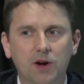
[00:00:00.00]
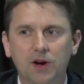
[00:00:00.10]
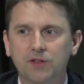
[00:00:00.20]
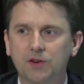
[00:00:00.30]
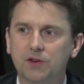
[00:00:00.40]

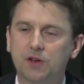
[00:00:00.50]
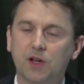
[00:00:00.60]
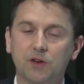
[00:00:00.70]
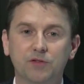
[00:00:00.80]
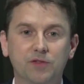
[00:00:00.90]
either
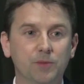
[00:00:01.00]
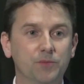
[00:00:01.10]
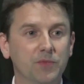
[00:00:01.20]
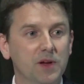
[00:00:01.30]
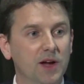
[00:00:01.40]
kind of
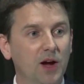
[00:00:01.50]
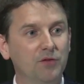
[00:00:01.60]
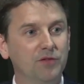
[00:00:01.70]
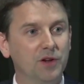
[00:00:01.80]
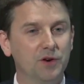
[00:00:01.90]

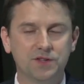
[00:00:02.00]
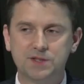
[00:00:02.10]
helpfully or